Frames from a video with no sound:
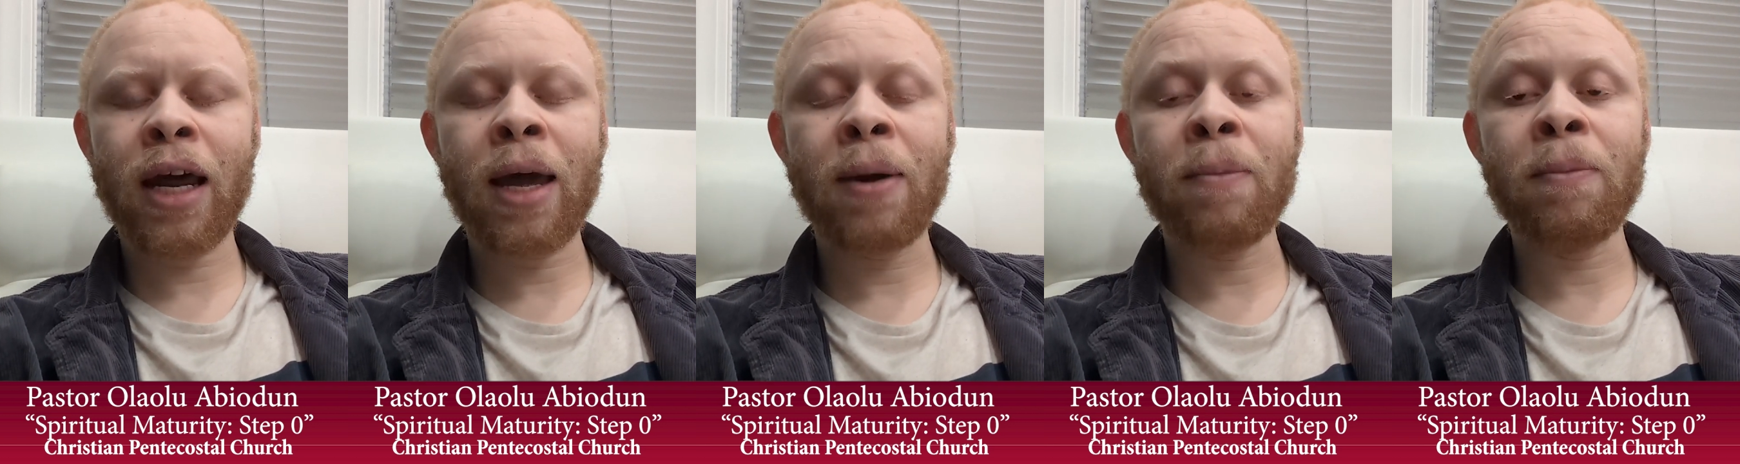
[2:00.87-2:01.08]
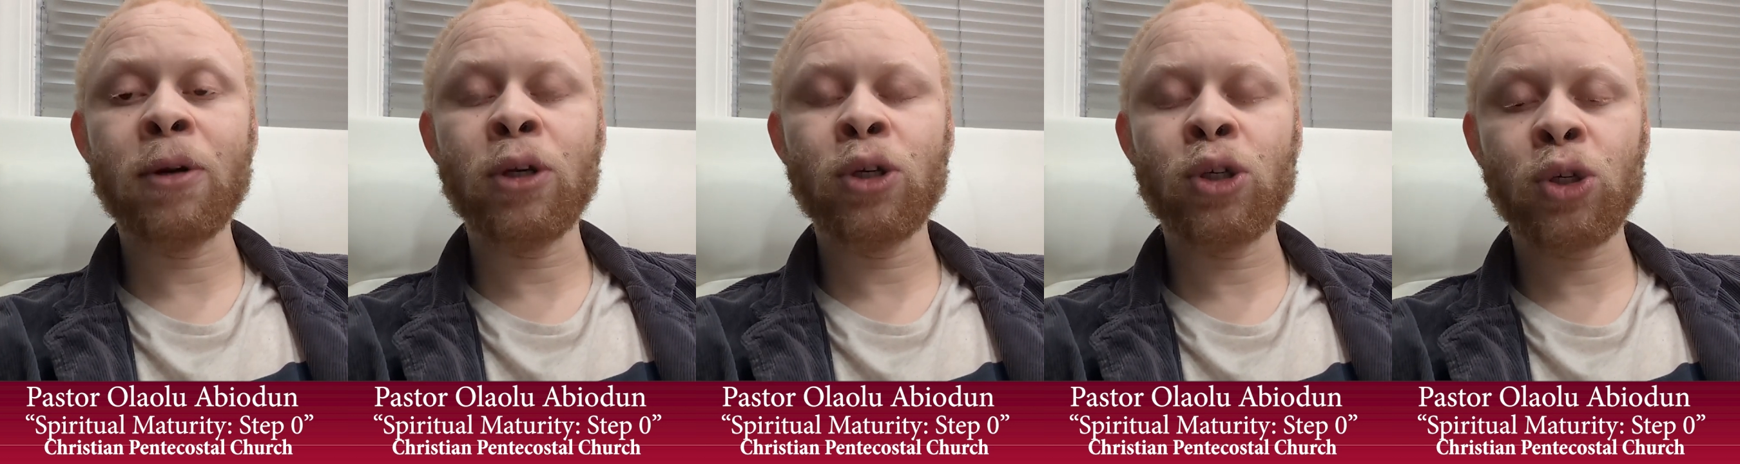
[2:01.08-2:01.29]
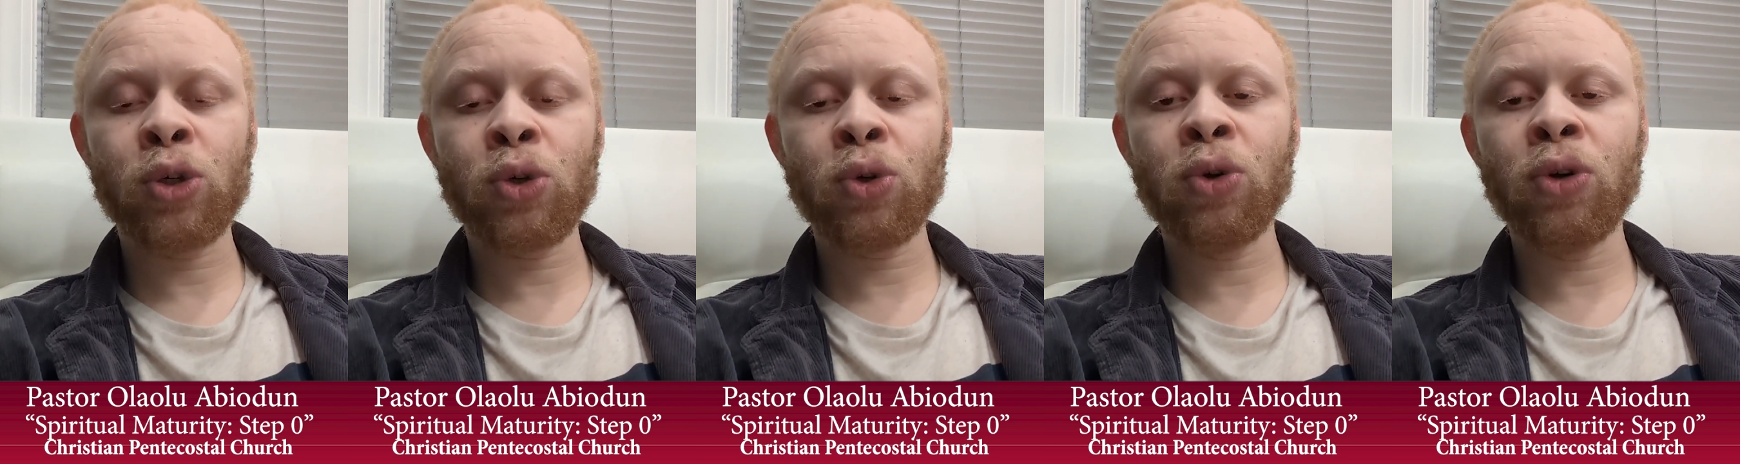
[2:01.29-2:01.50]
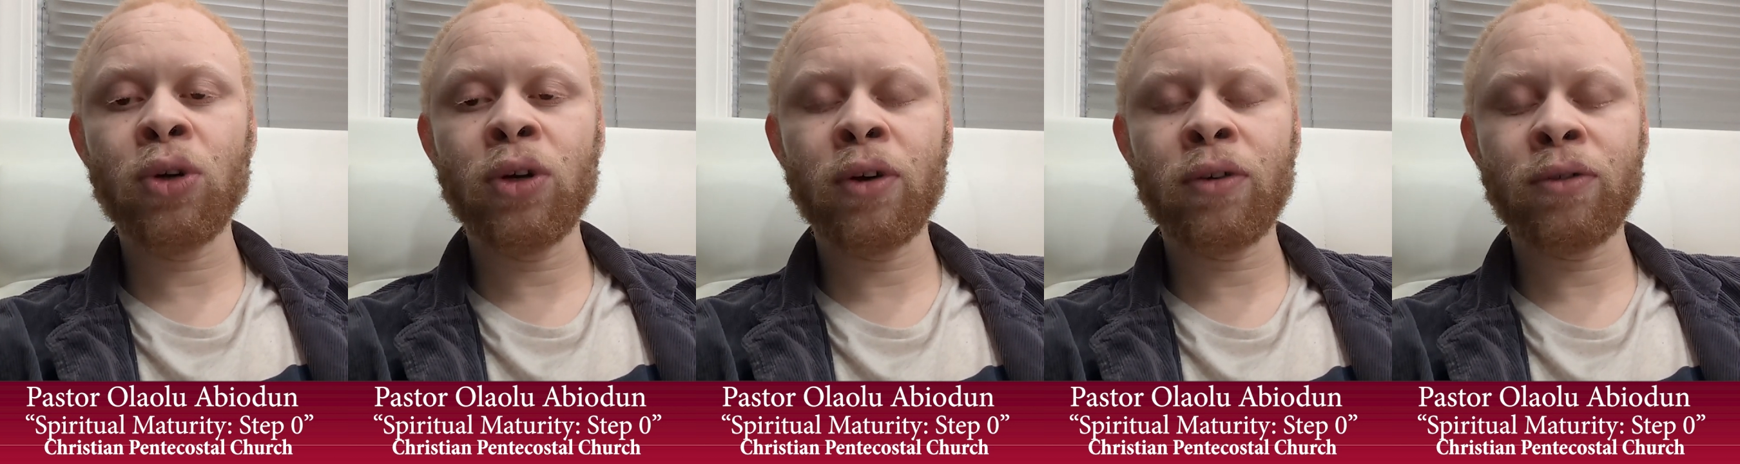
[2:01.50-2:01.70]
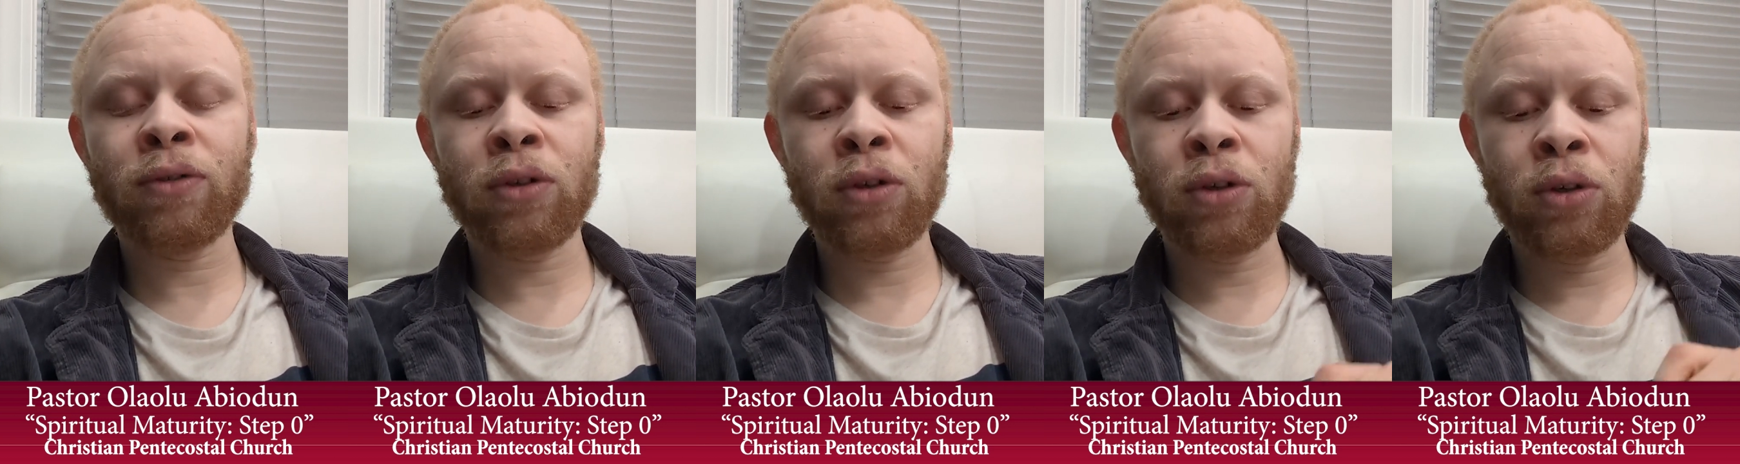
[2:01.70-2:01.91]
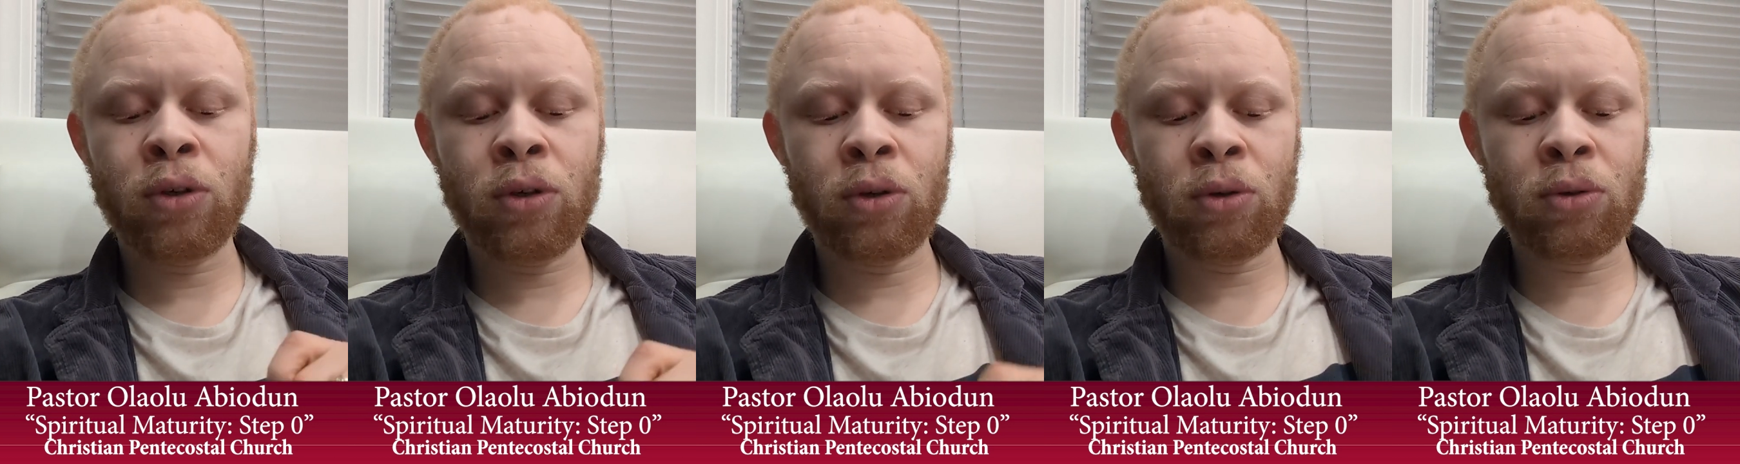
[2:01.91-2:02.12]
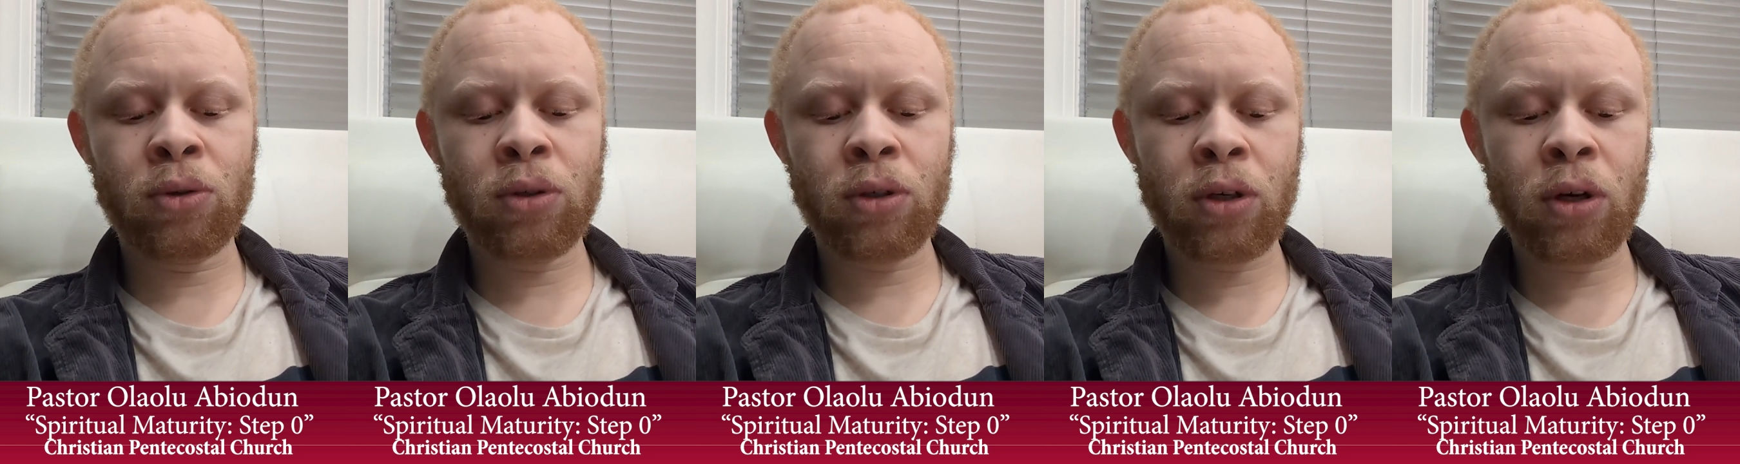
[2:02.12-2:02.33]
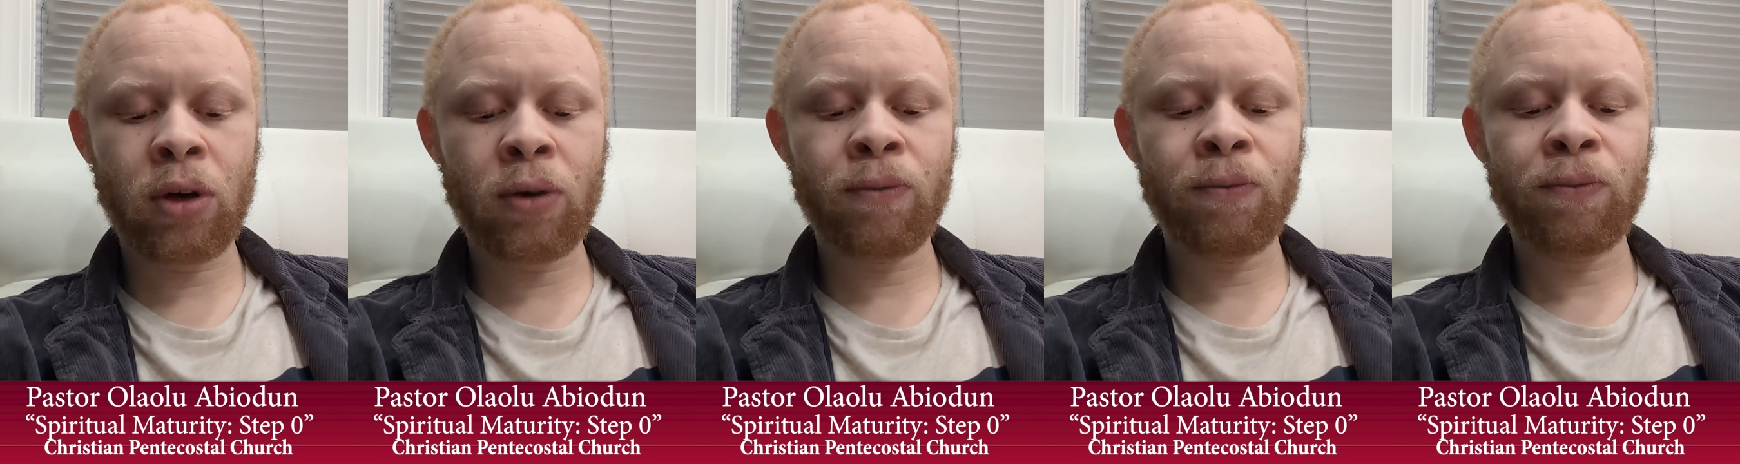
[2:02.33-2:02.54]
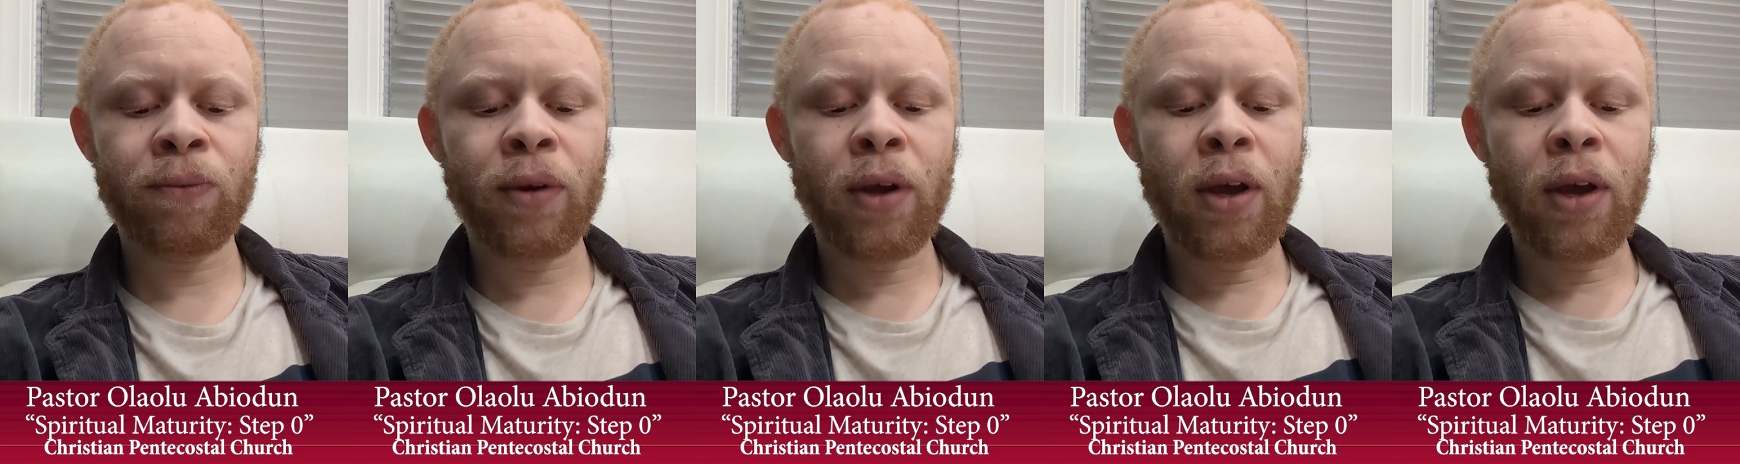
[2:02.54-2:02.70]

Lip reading: I am mature enough to do so.